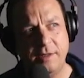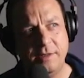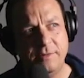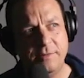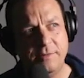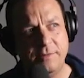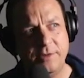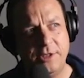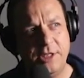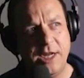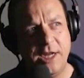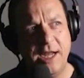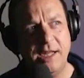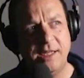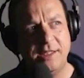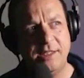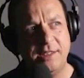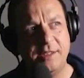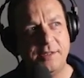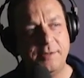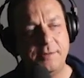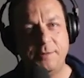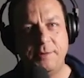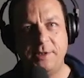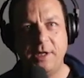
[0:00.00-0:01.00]

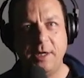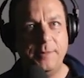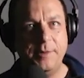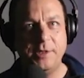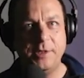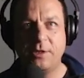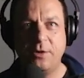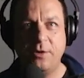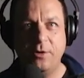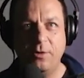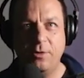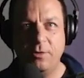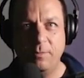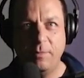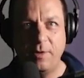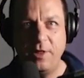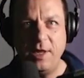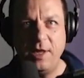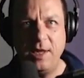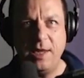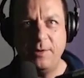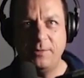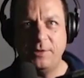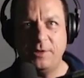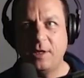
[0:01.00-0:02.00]
jazz summer school. I
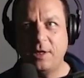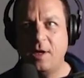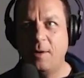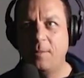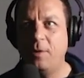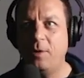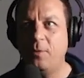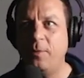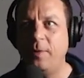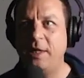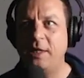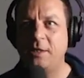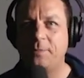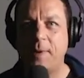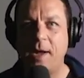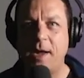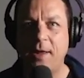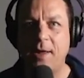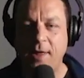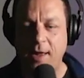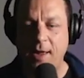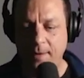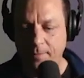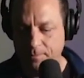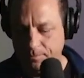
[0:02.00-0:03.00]
think it was a couple of weeks back
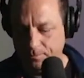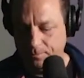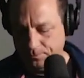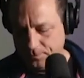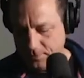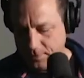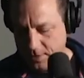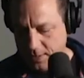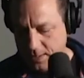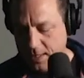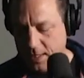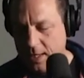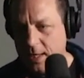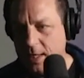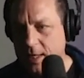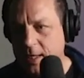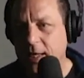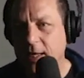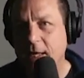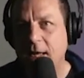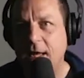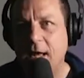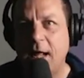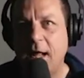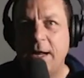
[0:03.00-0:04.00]
then.
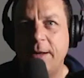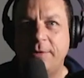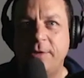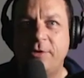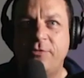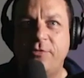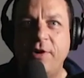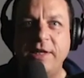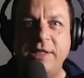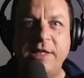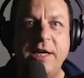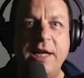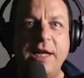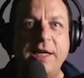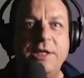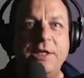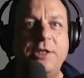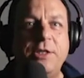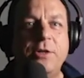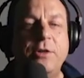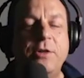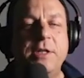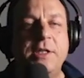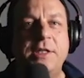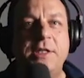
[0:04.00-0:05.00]
And it was
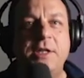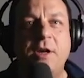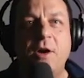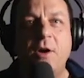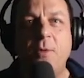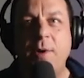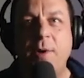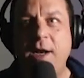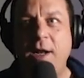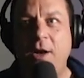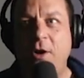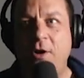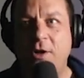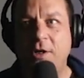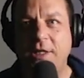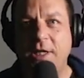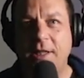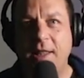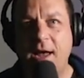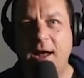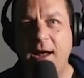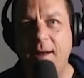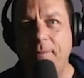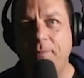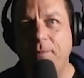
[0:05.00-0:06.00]
residential, and so I went along to
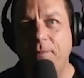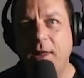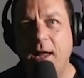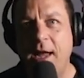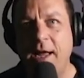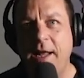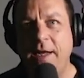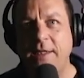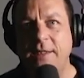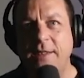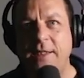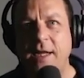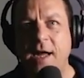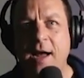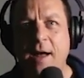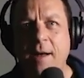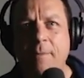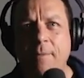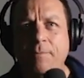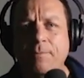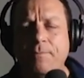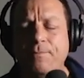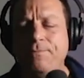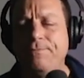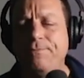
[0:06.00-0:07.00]
that, and there
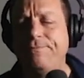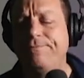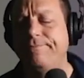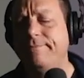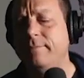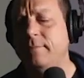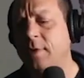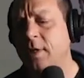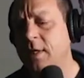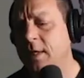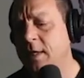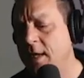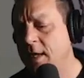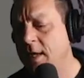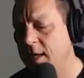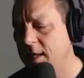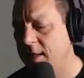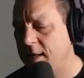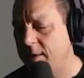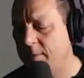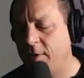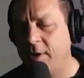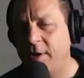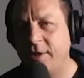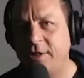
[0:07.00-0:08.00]

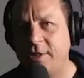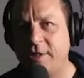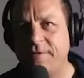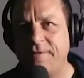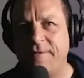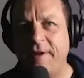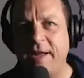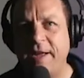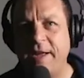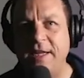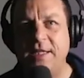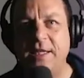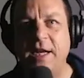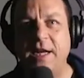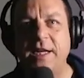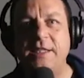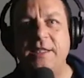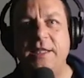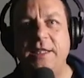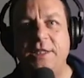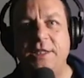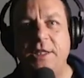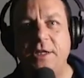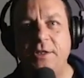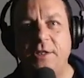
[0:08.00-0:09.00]
were loads of
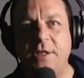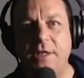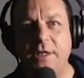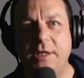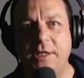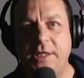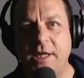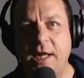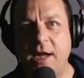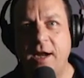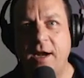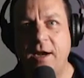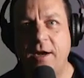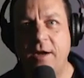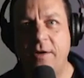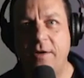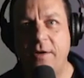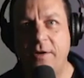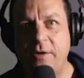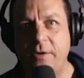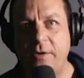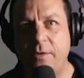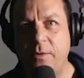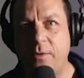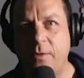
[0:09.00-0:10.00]
fantastic tutors there
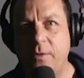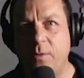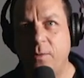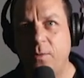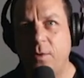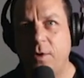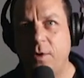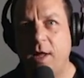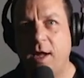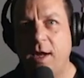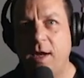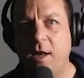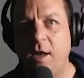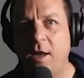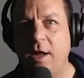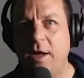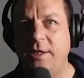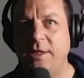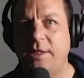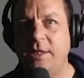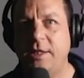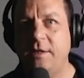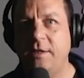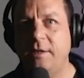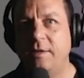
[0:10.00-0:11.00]
who were like
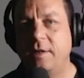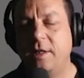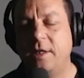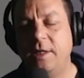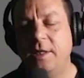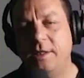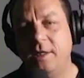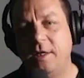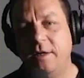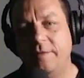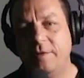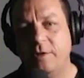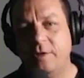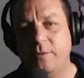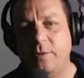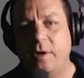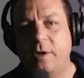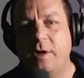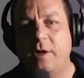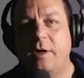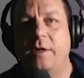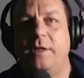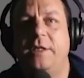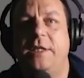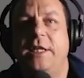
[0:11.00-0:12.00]
London
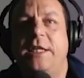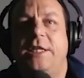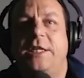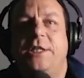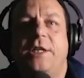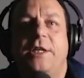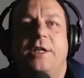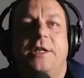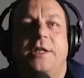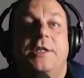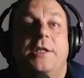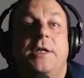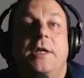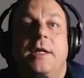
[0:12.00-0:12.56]
Conservatoire teachers,